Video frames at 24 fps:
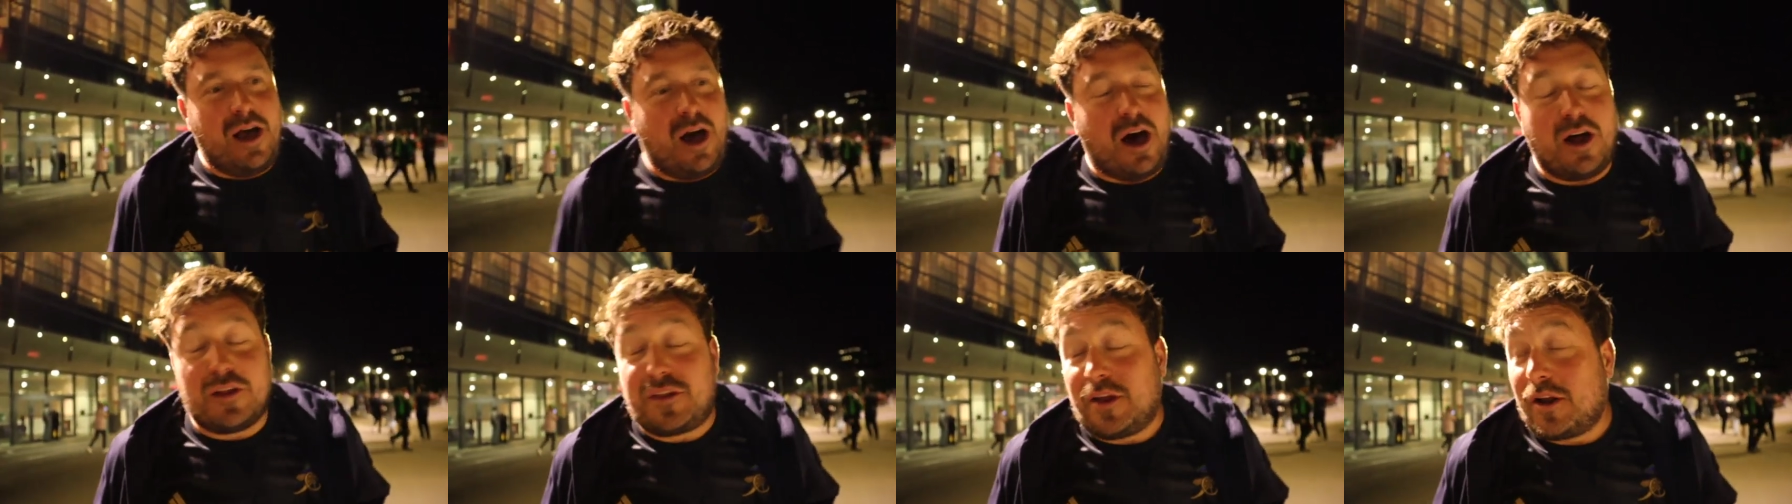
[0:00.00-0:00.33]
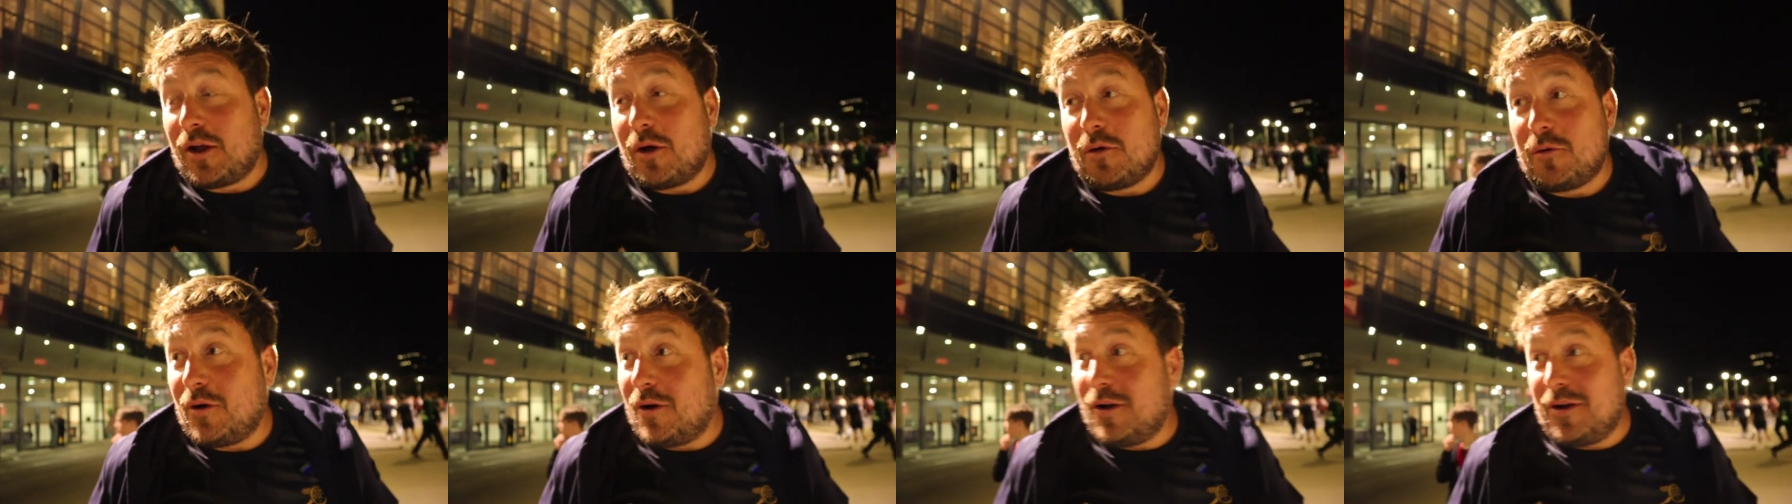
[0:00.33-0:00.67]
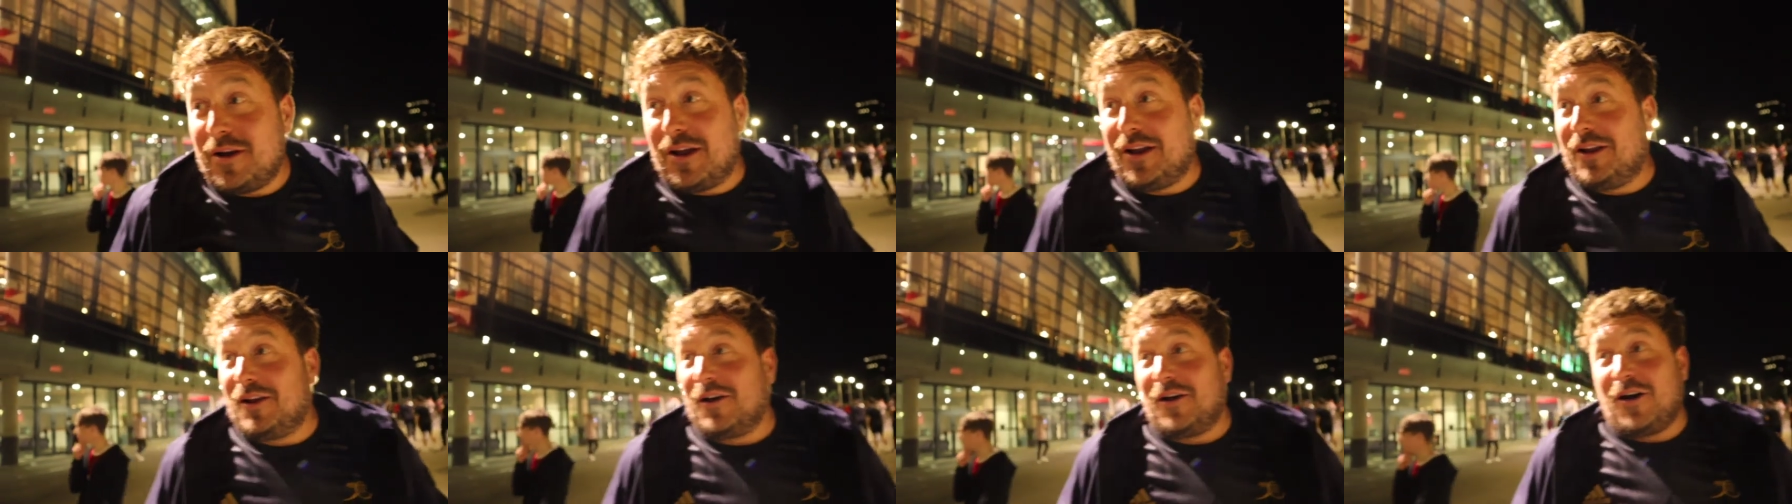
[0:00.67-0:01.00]
I don't know.
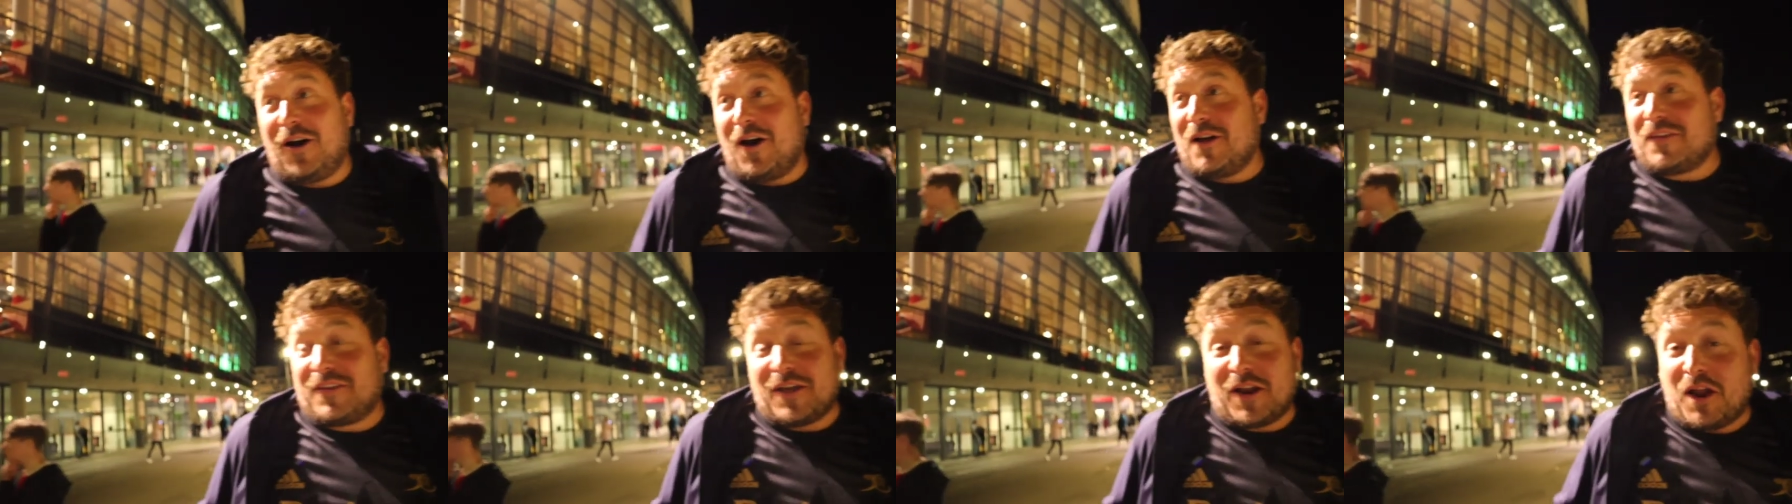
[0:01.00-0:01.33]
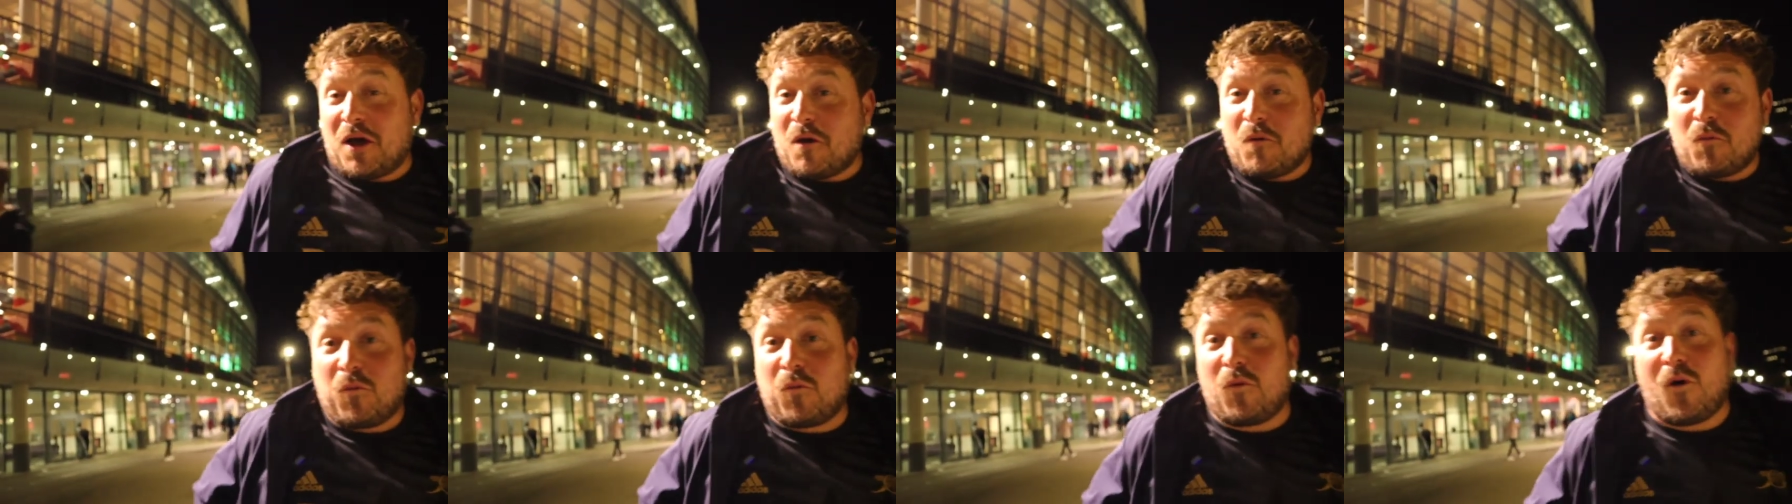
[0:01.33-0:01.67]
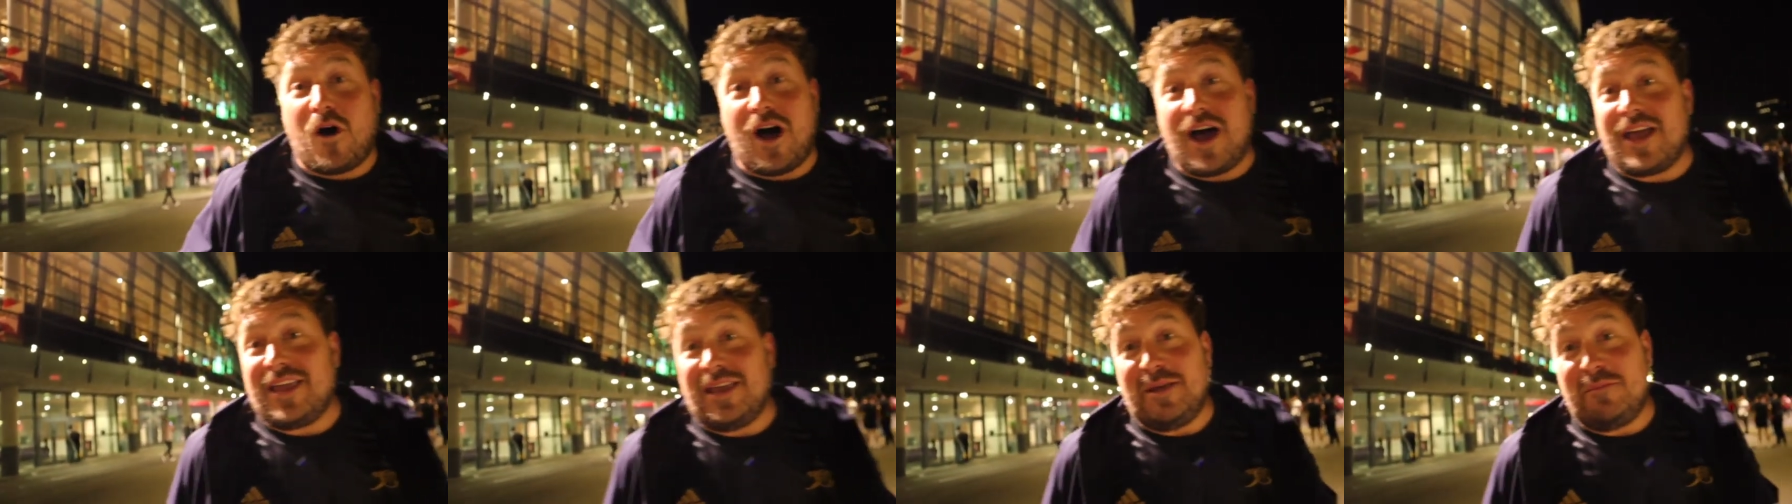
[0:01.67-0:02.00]
Look, I don't know
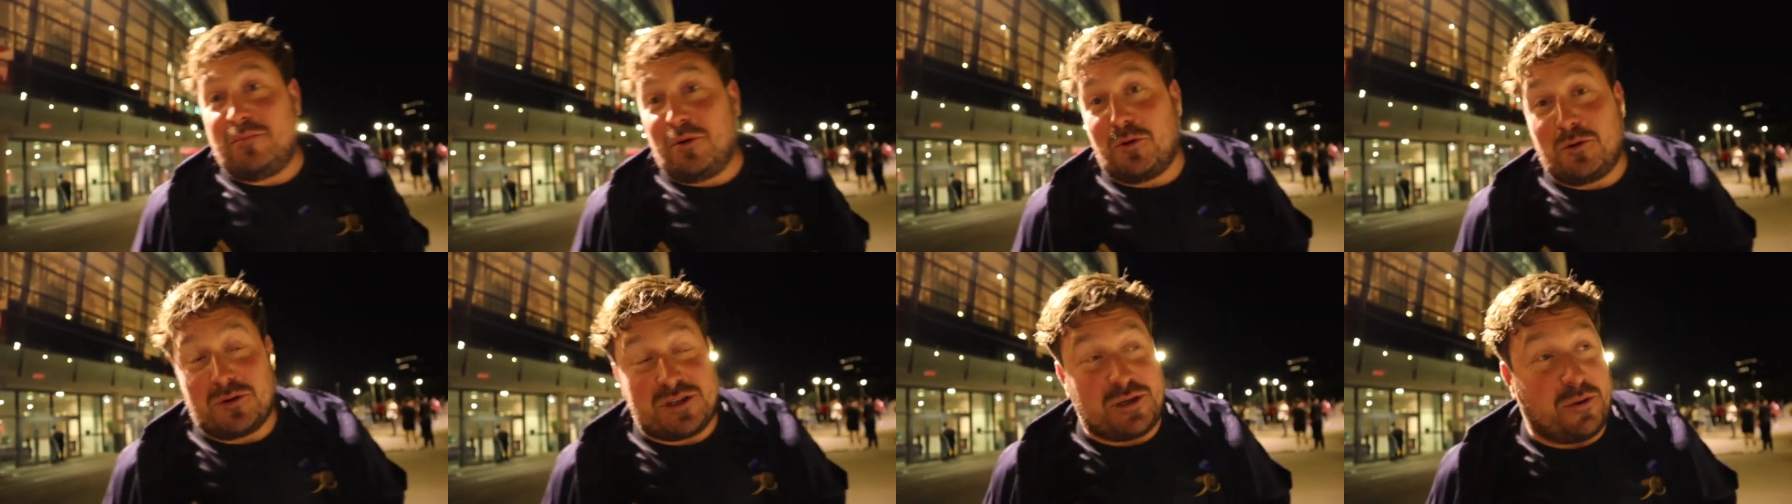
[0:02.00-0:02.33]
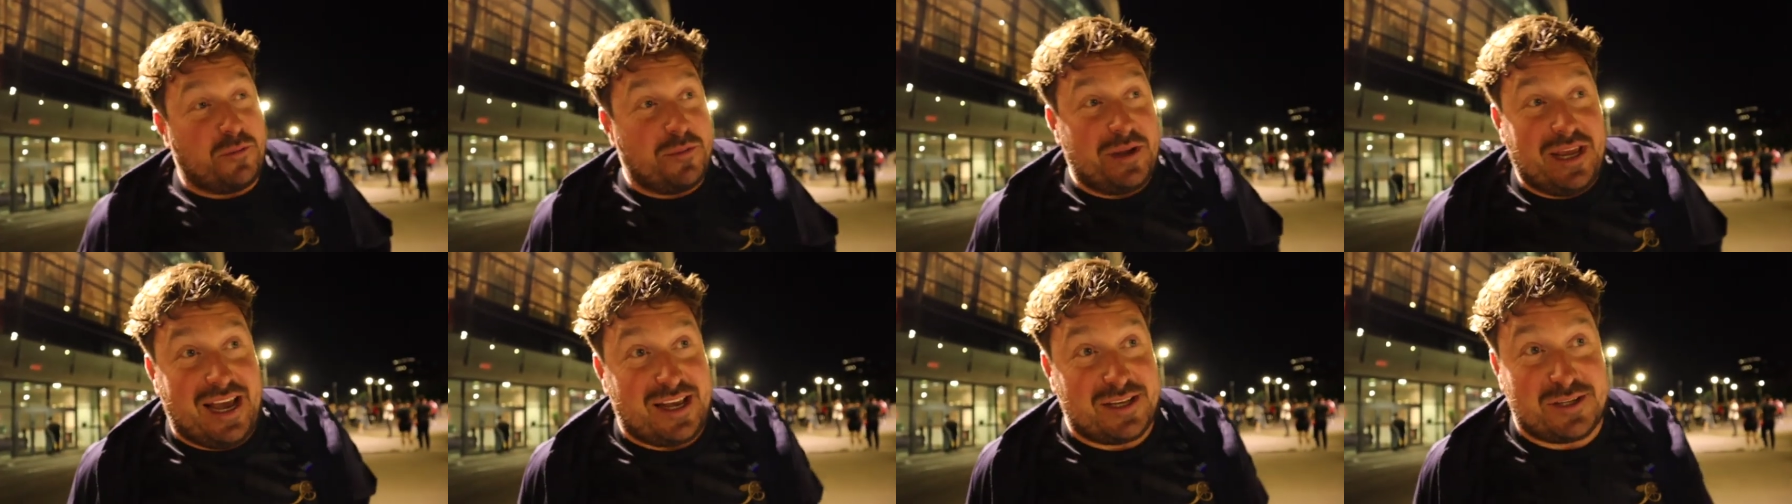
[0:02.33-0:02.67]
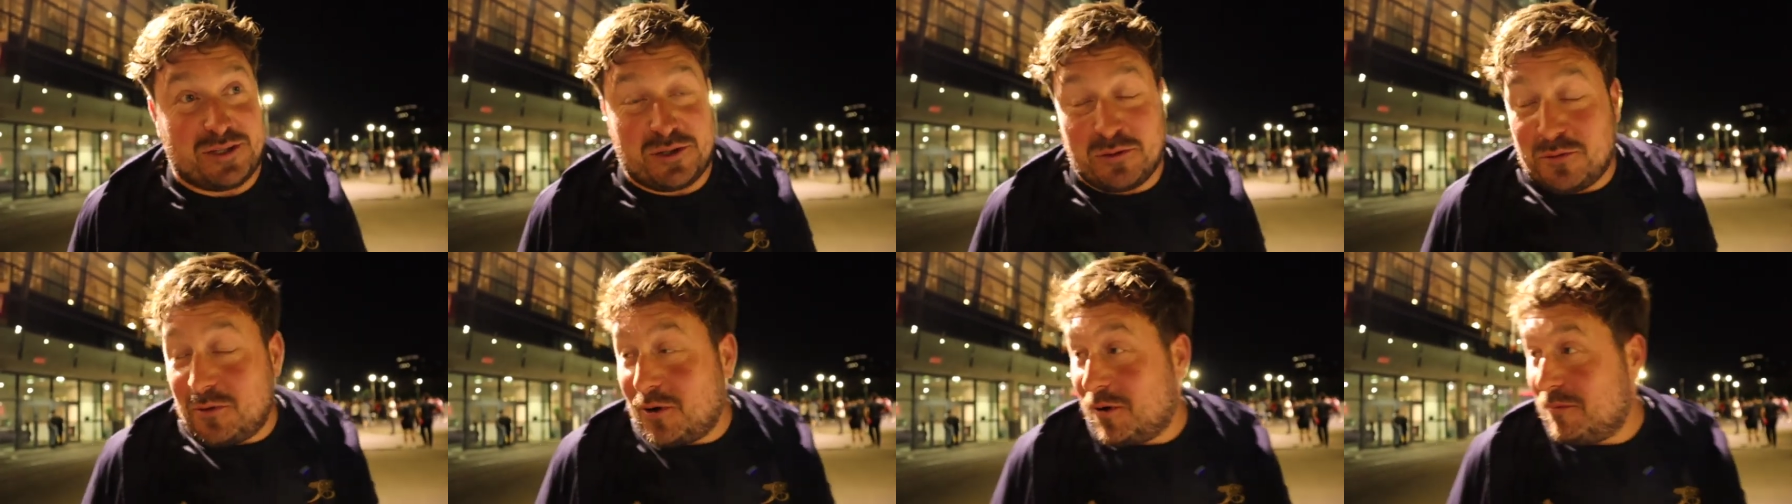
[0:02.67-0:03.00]
why he bought
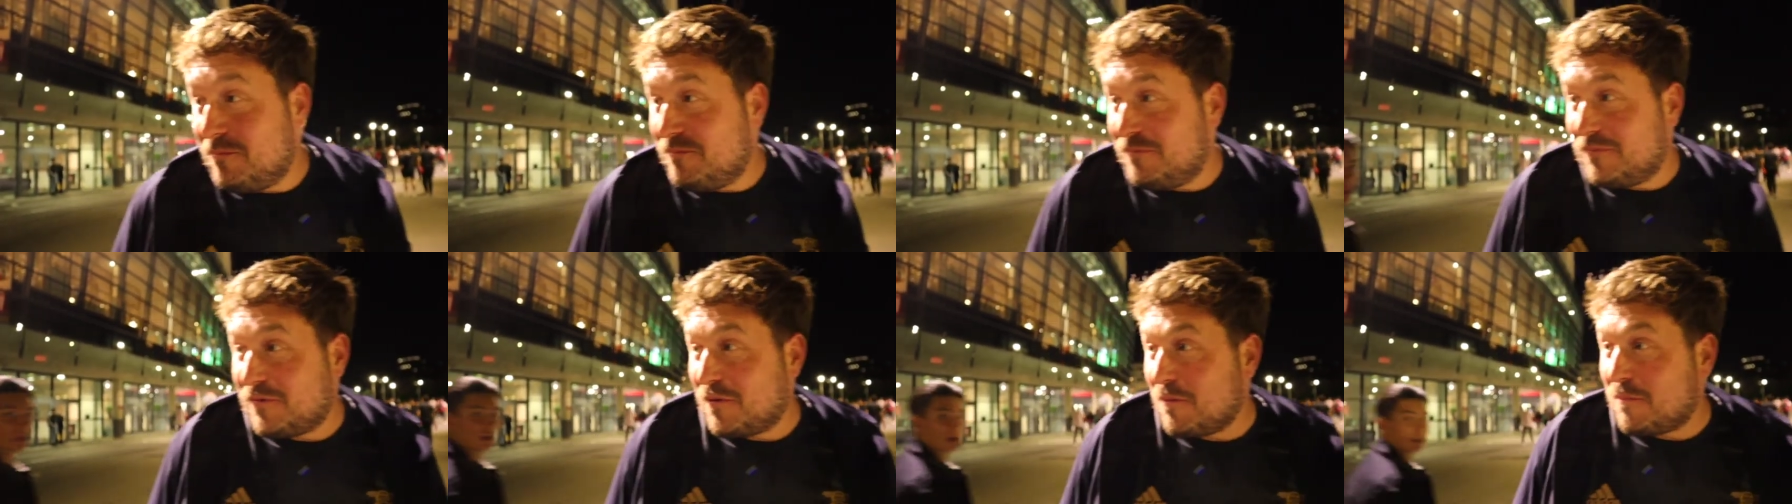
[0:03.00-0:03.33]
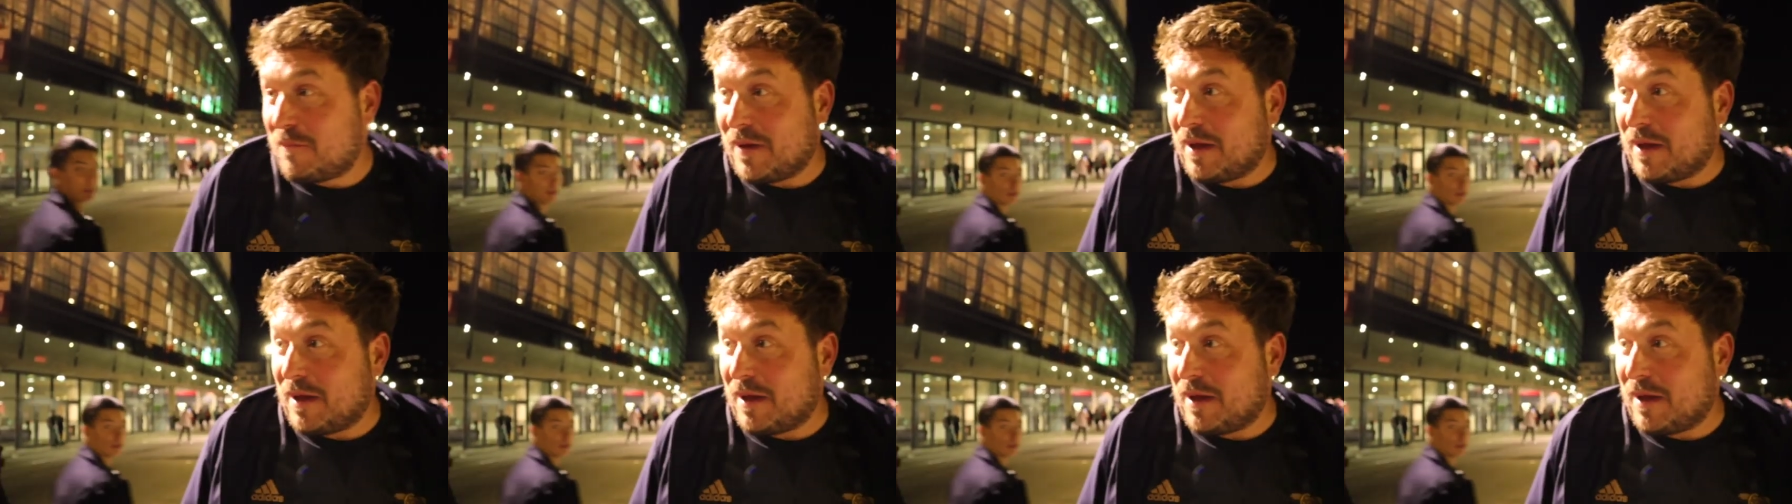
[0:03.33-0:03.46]
Tomiyasu on for